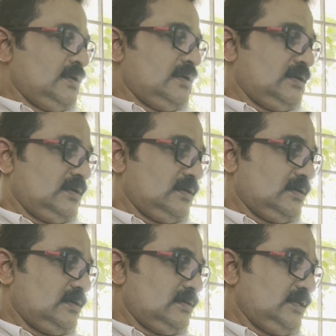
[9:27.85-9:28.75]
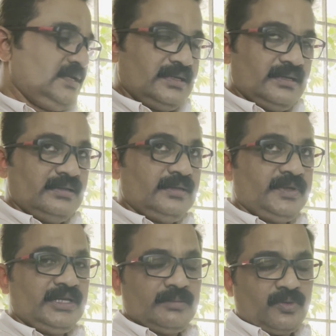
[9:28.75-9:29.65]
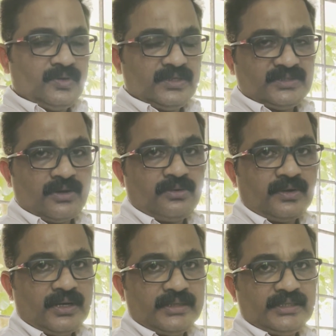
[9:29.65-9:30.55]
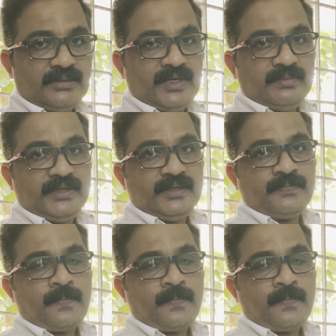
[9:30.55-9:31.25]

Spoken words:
Then depending upon the sound quality, it may be